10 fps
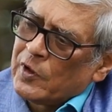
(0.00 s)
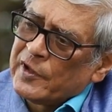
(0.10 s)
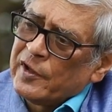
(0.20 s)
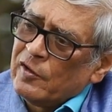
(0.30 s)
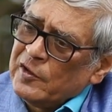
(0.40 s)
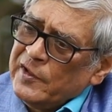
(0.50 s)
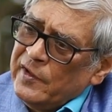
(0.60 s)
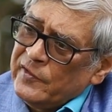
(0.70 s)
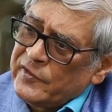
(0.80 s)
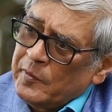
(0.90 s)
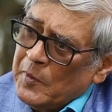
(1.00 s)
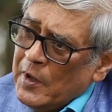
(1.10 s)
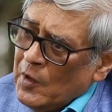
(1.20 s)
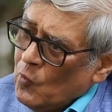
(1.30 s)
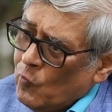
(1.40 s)
under your leadership,
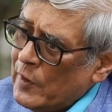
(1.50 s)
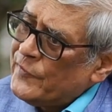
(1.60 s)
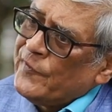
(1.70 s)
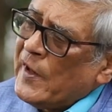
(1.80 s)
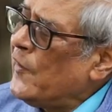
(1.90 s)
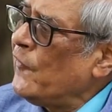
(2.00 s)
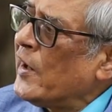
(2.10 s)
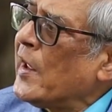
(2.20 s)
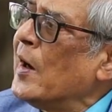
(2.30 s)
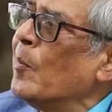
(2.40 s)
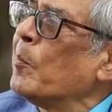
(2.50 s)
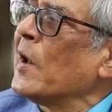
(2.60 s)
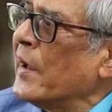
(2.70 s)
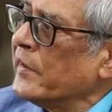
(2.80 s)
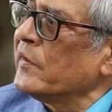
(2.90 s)
was very, very
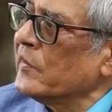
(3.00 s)
applied,